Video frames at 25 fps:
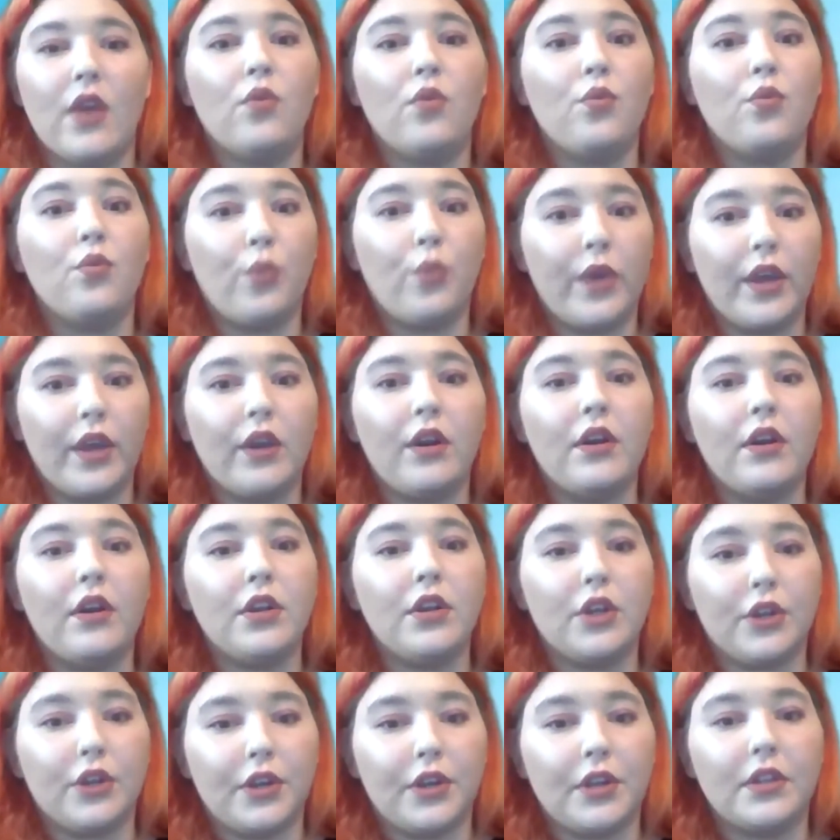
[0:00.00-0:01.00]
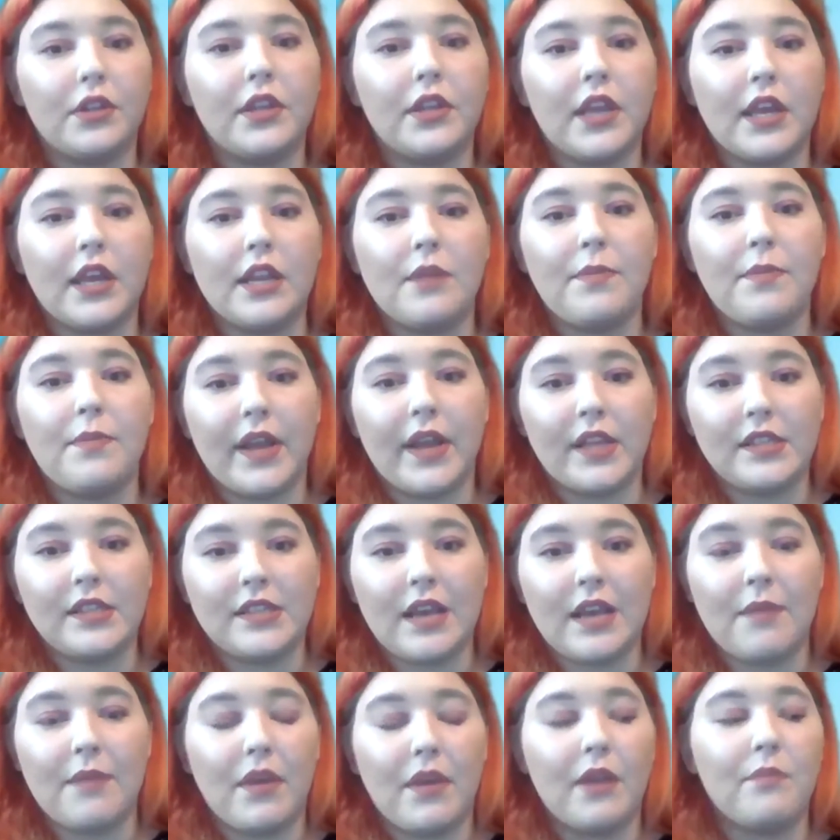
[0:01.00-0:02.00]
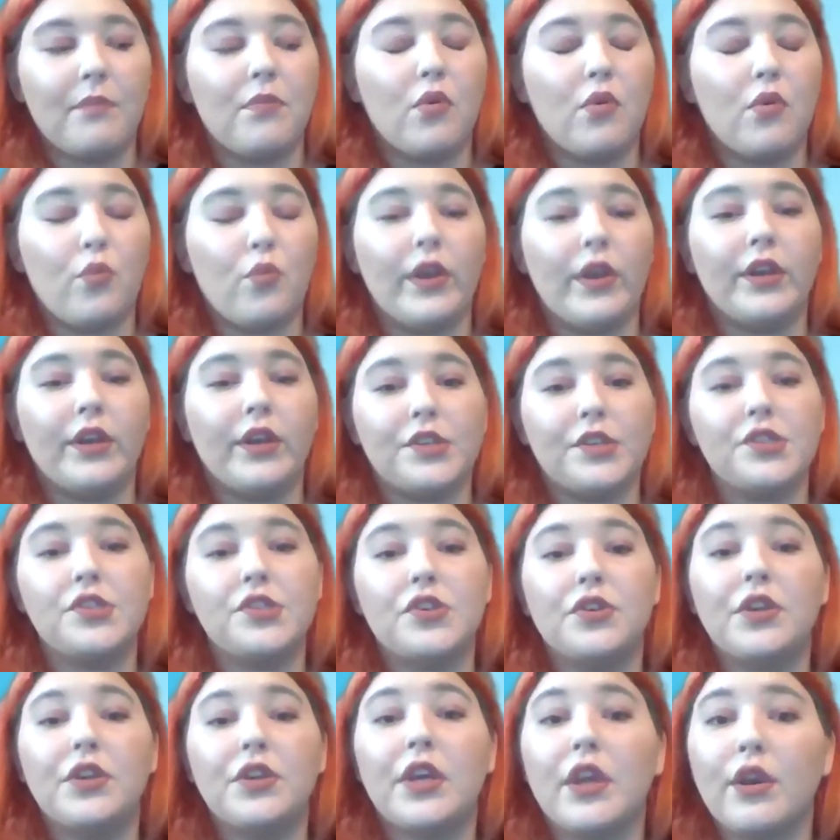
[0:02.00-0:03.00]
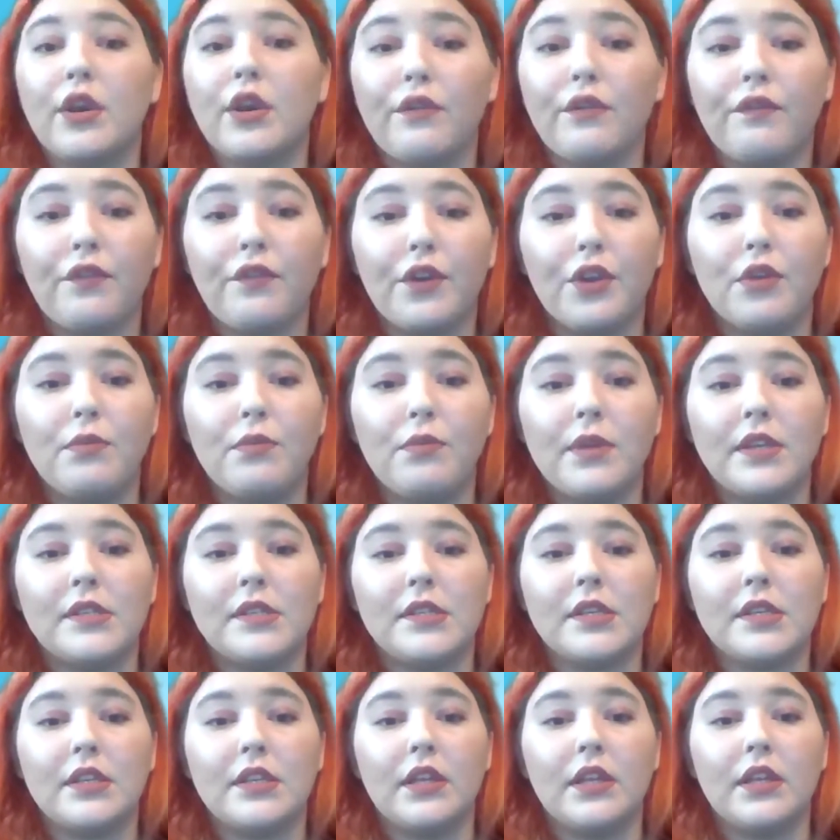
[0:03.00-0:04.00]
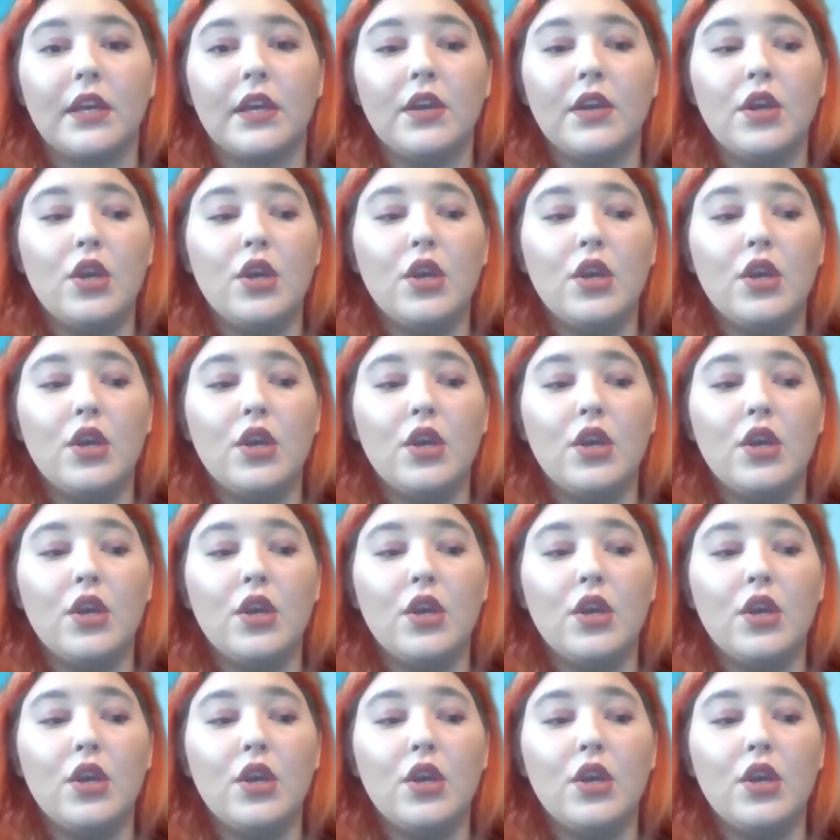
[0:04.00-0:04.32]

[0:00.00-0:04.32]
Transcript: we are currently in a pandemic, but we are still here for you, basically.